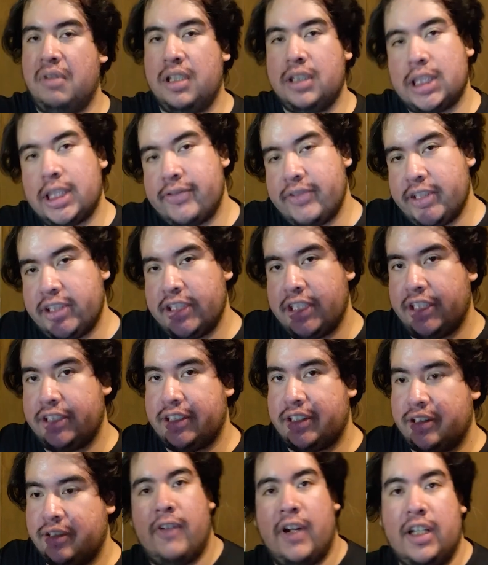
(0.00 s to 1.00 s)
1
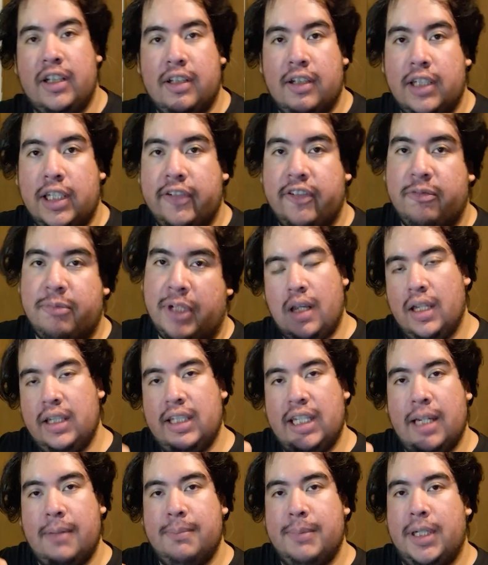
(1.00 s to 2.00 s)
conversation, find the love of my,
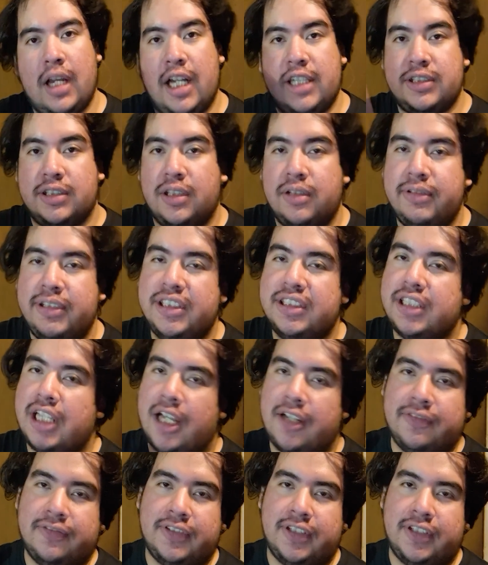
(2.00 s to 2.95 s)
and get me. As always, have